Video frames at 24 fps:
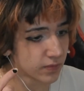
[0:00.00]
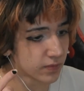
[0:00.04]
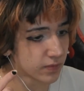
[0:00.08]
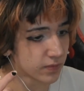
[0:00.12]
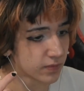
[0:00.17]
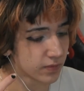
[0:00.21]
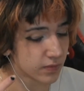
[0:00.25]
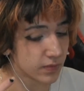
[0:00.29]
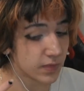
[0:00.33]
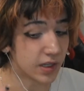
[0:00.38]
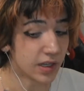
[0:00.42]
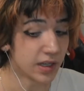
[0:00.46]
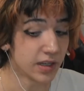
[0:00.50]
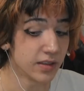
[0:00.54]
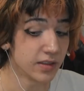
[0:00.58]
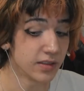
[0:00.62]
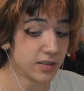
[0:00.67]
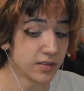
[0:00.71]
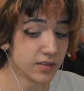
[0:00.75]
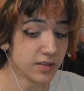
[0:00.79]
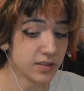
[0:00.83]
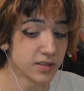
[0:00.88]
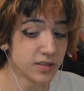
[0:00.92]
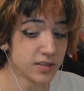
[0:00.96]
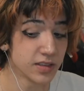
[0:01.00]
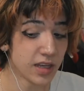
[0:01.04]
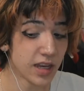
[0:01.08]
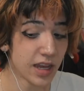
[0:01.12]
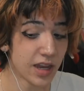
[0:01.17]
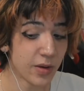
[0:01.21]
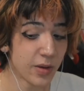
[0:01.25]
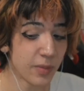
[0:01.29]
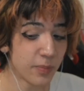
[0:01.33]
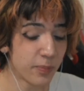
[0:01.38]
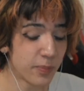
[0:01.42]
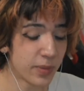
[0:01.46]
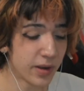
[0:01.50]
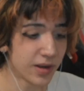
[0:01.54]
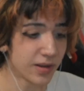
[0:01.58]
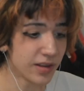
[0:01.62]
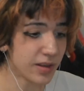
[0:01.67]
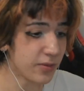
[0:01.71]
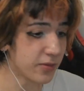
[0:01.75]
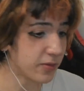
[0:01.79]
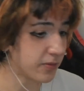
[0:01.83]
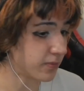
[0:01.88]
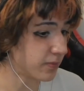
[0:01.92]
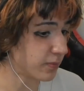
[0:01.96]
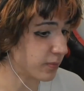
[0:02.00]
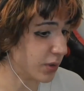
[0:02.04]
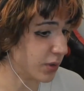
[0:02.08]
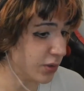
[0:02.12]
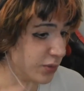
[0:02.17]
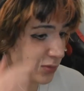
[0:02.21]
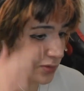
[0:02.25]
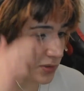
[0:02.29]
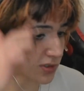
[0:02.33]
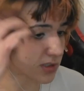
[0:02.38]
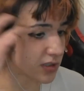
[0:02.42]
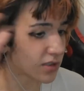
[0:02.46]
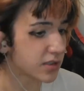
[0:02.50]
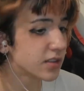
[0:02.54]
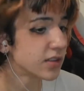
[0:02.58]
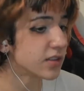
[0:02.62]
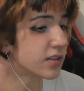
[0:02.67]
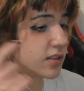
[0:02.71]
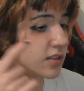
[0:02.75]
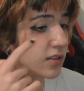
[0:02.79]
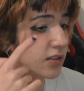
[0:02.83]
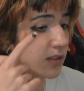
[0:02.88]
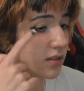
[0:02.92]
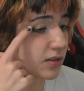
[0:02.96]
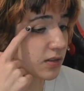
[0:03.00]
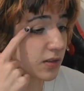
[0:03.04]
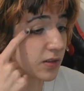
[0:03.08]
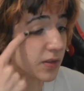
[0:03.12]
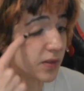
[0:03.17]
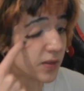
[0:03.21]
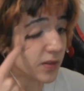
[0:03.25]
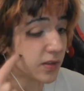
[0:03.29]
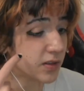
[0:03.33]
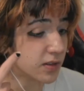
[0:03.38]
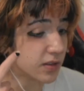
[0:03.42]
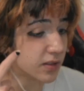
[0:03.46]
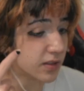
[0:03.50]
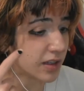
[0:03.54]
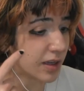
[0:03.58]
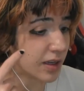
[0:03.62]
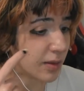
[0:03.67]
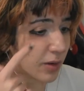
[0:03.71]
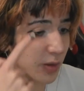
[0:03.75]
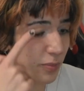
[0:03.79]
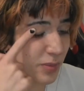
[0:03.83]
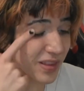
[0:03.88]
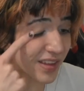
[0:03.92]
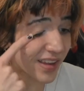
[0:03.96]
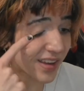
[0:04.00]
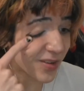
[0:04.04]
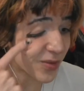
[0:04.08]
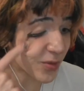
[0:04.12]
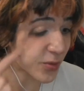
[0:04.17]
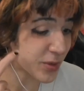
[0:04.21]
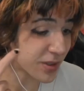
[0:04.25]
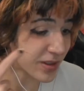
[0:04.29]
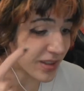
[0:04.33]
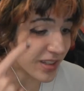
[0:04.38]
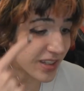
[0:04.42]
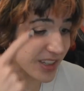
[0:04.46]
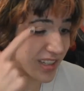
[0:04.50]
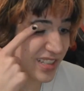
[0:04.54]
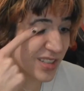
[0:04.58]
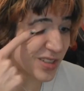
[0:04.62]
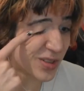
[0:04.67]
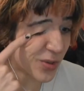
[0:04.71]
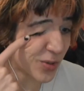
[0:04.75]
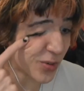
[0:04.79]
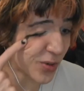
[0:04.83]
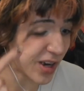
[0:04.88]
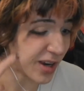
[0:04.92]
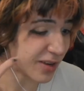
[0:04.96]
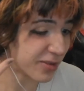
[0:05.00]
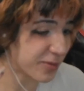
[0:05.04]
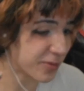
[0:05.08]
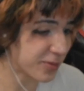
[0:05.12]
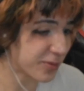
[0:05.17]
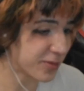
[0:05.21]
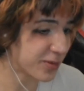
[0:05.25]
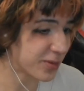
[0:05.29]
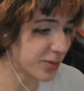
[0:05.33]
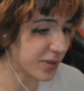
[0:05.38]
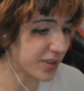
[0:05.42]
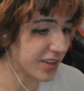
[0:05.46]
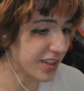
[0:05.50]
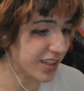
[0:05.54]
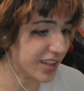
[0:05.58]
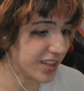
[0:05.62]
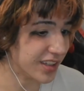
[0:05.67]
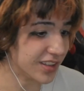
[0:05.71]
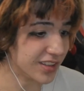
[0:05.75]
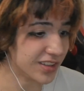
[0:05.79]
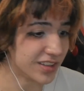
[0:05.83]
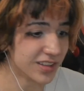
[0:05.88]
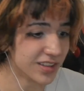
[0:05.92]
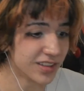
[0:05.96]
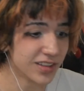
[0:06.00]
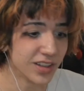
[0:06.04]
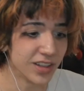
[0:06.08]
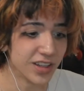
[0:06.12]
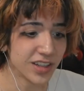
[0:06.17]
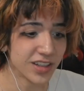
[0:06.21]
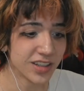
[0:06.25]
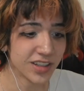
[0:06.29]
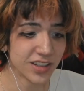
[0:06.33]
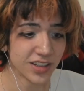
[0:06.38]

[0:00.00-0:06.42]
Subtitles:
Yeah. See how it barely moves? I'm gonna be like really rough with it. Look.